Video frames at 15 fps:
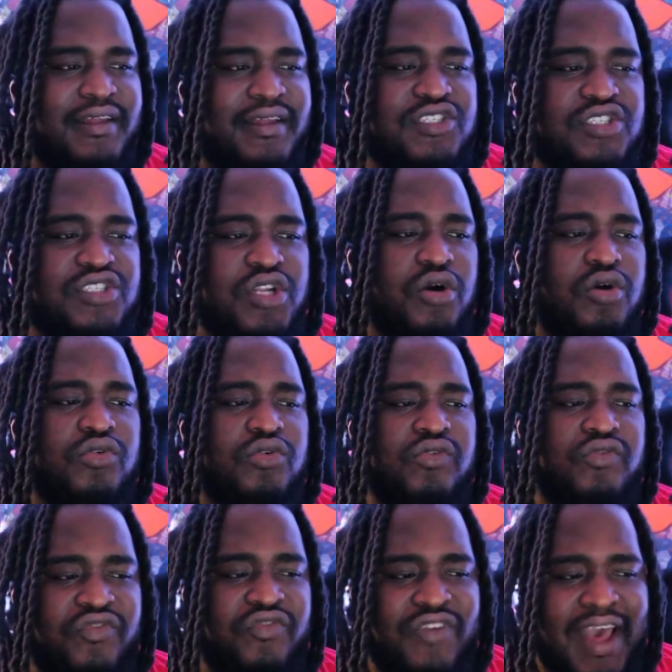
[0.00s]
There's
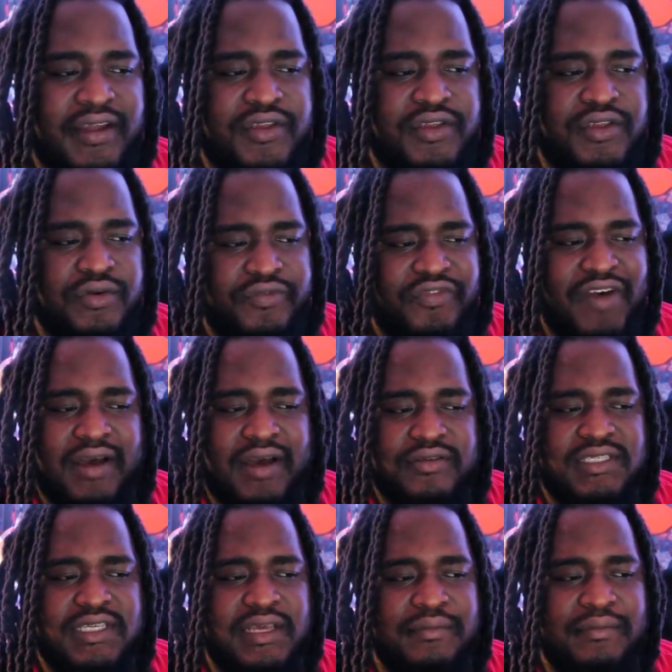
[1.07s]
no
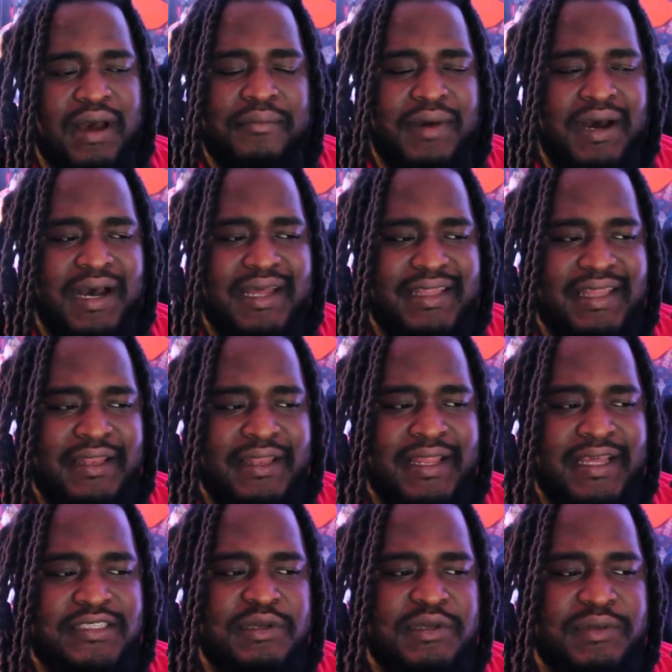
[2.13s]
faculty in my mind that
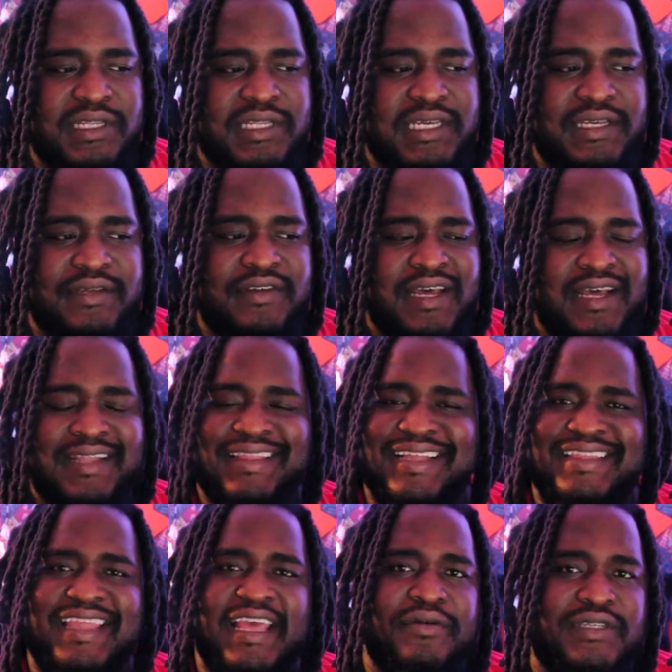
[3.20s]
lets me believe
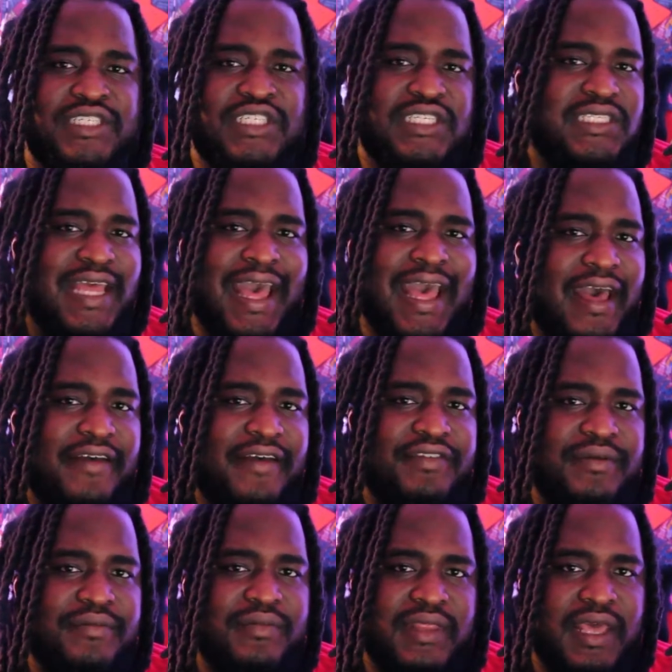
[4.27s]
that they would just
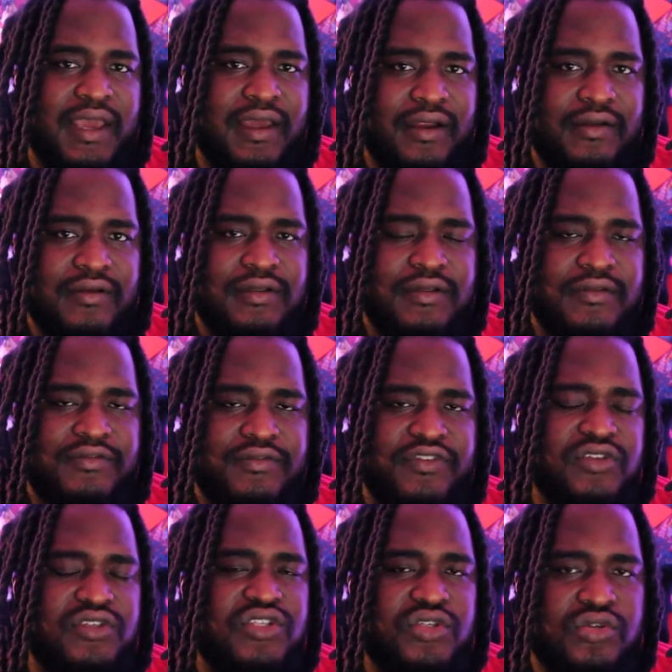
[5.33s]
have him there
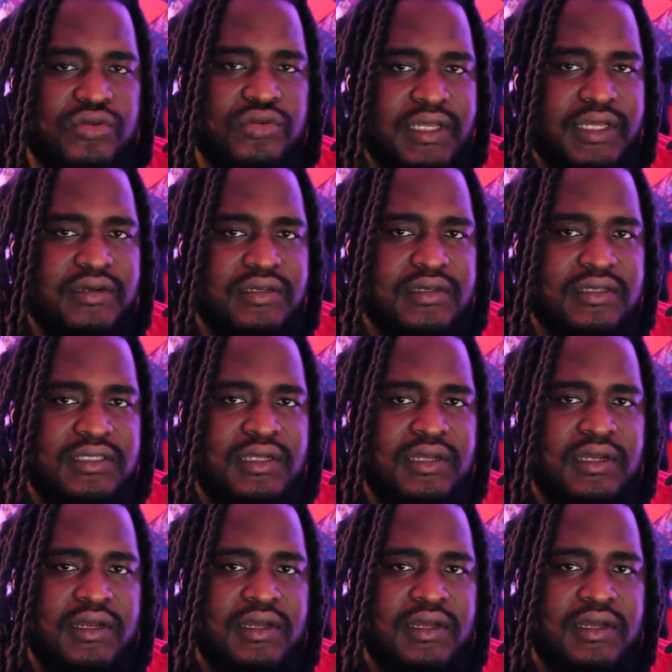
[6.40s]
for 2 years